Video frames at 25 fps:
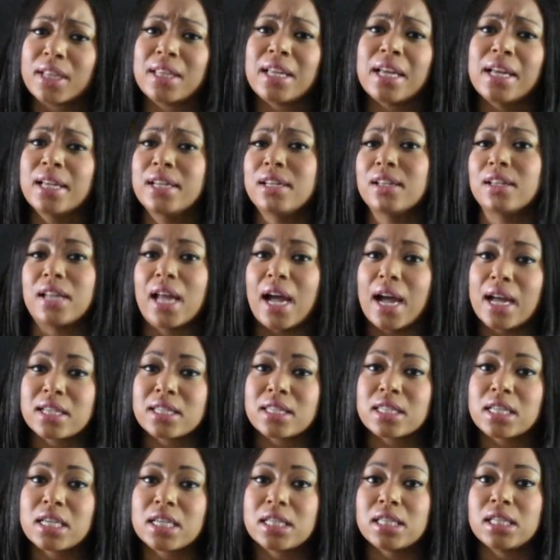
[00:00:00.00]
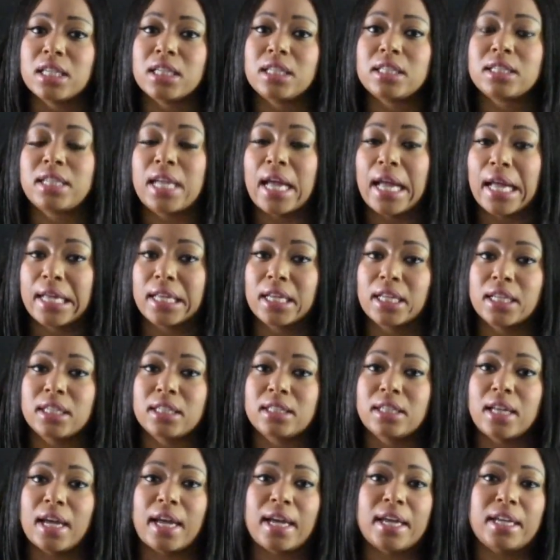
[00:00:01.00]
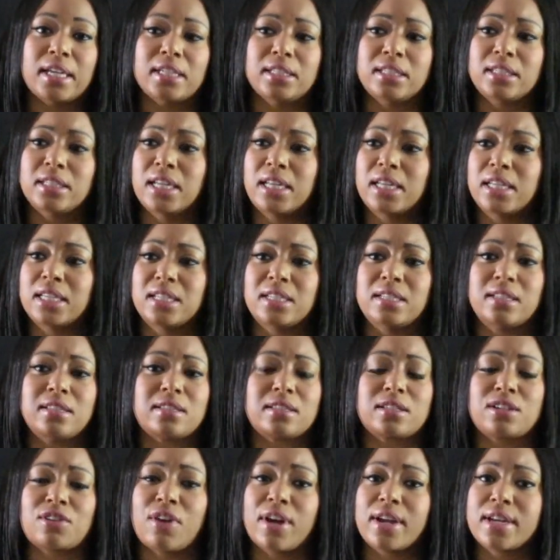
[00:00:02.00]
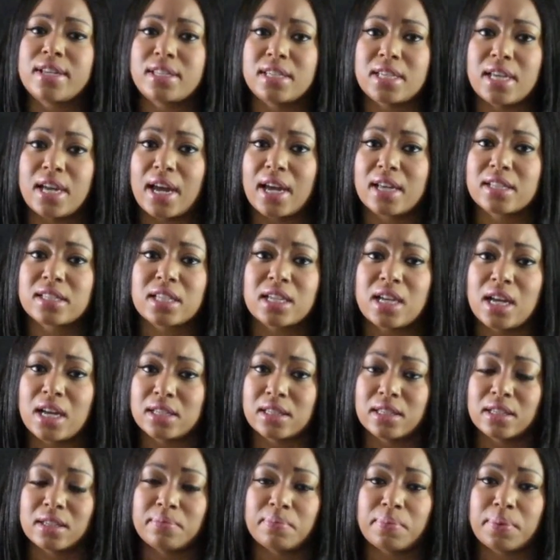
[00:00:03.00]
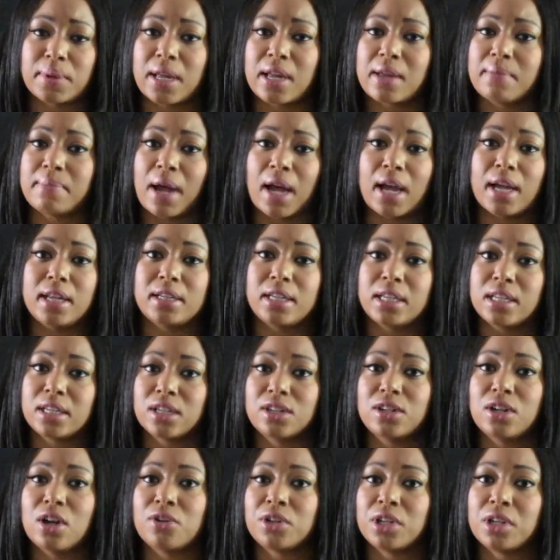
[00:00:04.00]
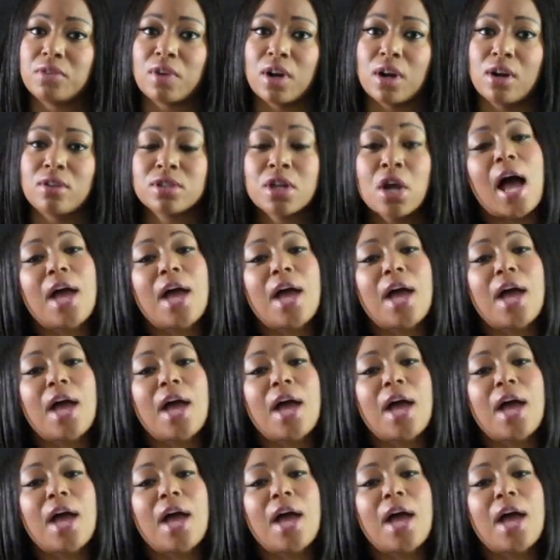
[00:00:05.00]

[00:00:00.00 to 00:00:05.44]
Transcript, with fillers: At the end of last season, Kanan and his crazy ass cousin, played by Anika Noni Rose.